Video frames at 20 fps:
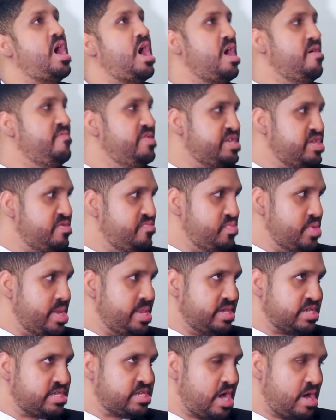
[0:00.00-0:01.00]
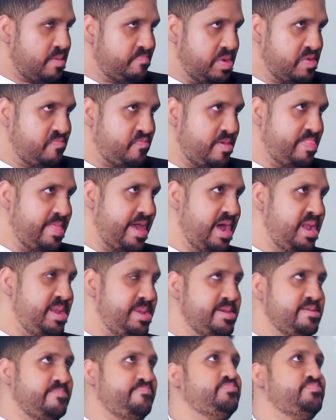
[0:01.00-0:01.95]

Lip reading: I will give you an example for that.